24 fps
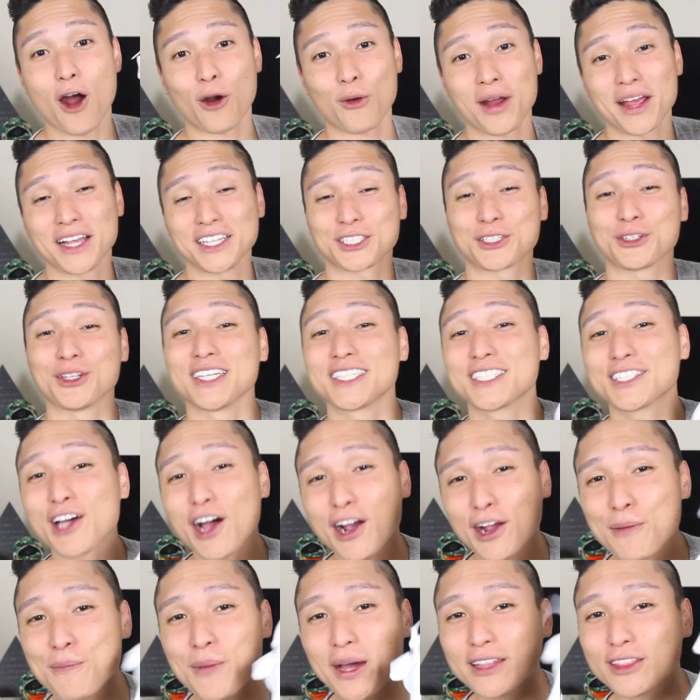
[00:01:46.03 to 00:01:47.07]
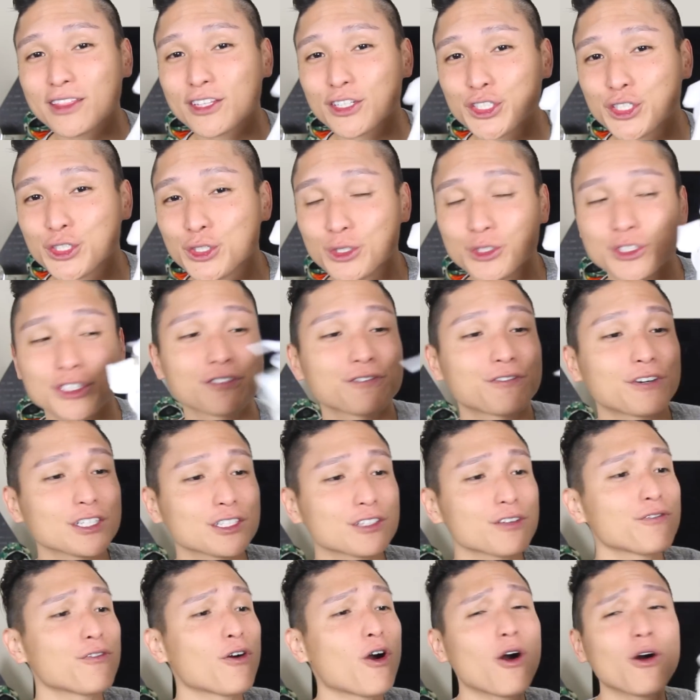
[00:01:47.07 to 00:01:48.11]
Alright, so let's talk about the shoes.
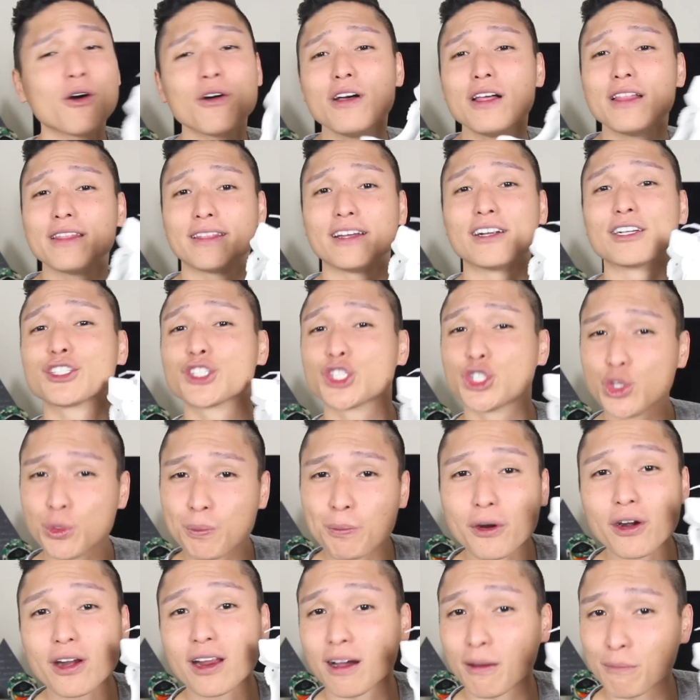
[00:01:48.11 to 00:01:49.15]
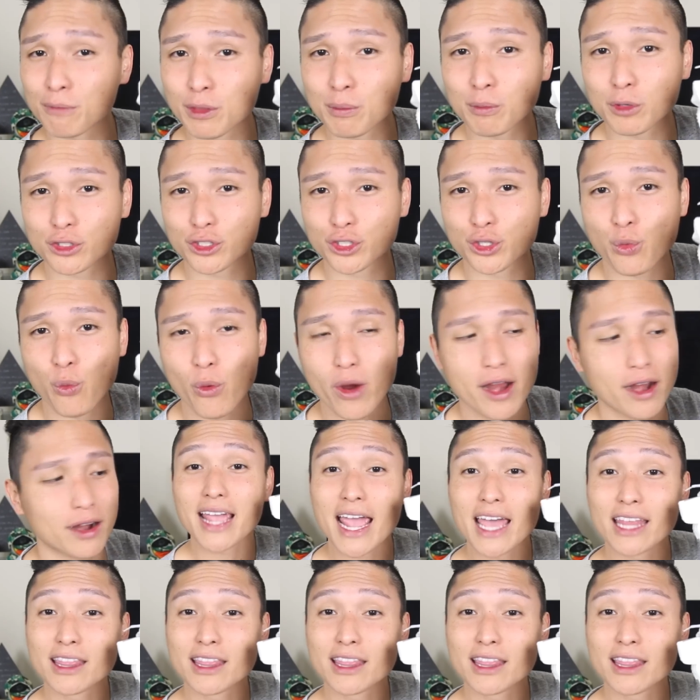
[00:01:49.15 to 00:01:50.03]
First of all, they're super comfortable to wear,